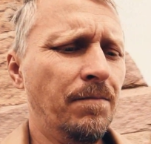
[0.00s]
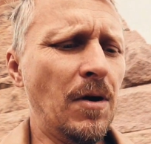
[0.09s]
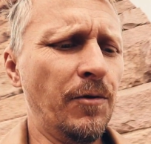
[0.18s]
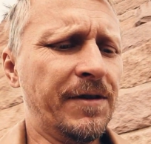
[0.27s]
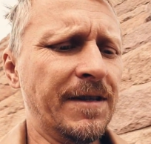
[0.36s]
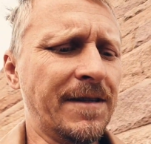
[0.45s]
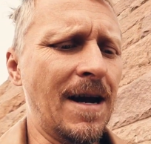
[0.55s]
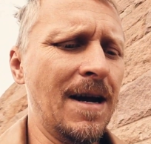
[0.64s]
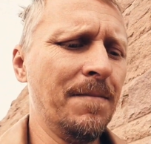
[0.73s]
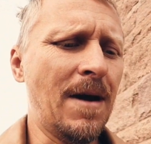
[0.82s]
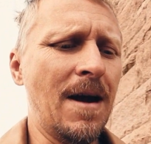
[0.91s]
Both
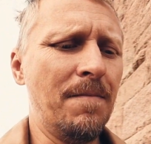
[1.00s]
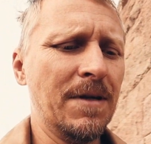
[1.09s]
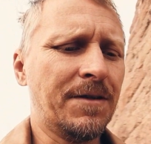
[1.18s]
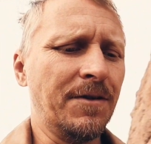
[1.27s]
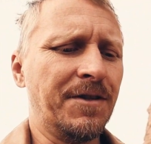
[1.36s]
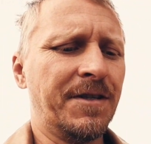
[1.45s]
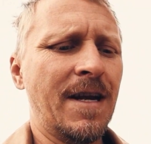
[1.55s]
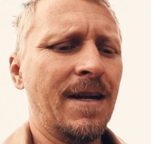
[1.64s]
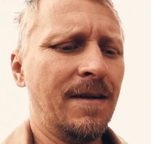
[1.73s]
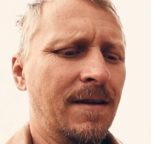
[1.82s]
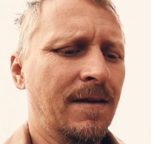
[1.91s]
designed by Mr.
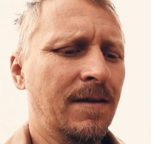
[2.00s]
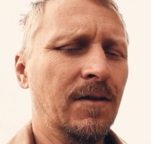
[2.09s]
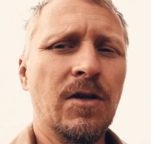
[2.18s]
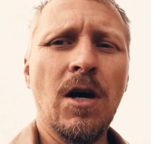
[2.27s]
St.